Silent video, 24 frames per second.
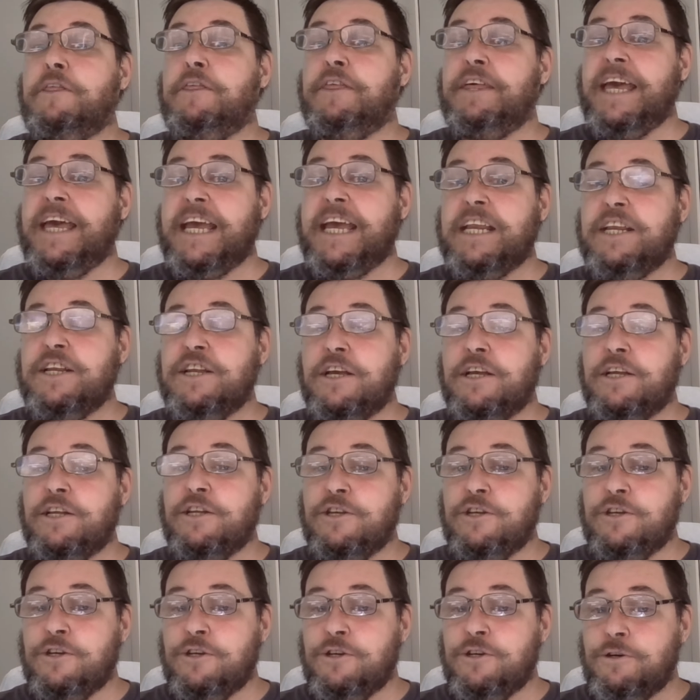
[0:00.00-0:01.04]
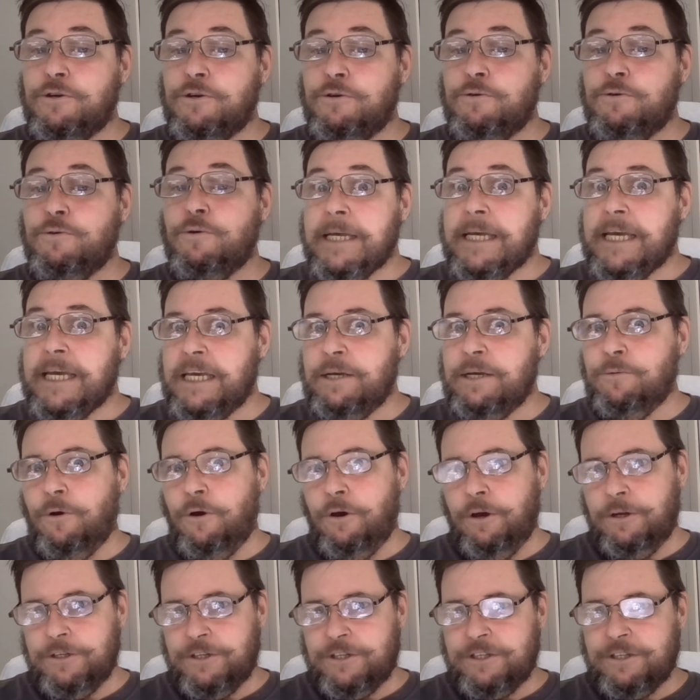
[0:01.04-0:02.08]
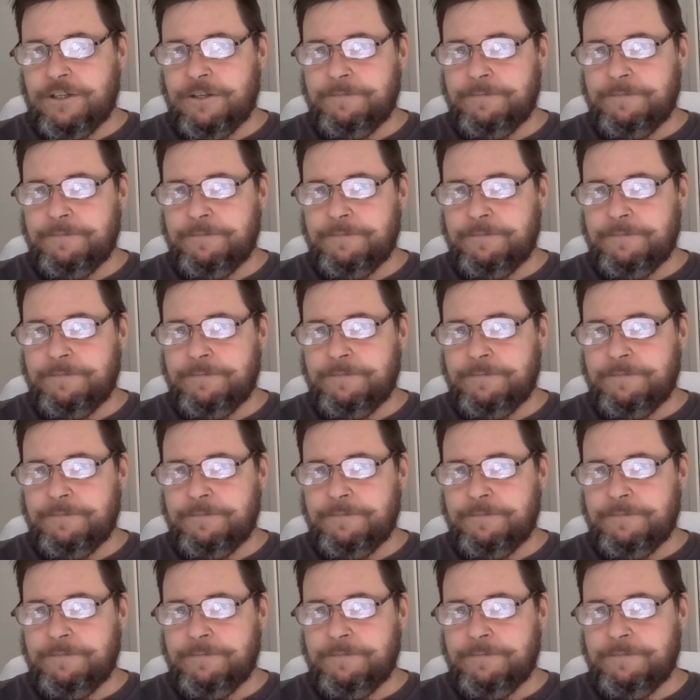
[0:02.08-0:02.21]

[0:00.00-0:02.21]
their new keywords.